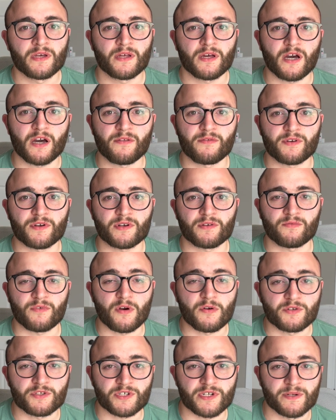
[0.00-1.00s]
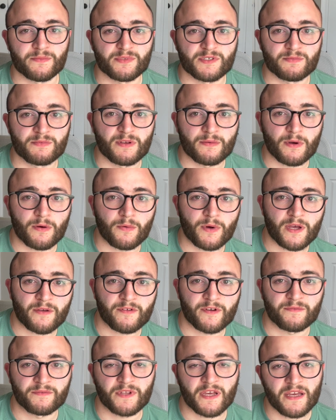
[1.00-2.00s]
Other road trips me and my wife
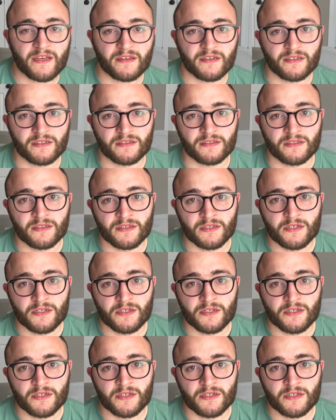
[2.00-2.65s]
have taken.